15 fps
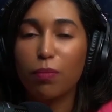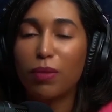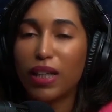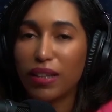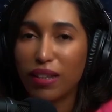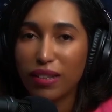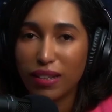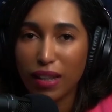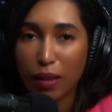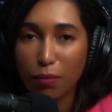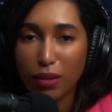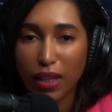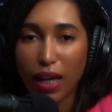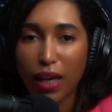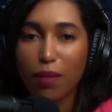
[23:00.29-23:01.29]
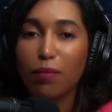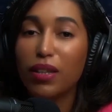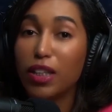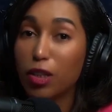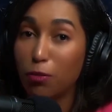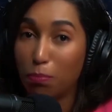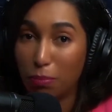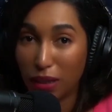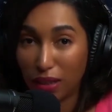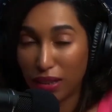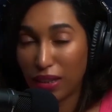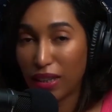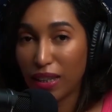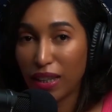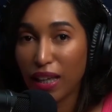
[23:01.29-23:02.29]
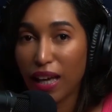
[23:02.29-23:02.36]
but at the same time, they're busy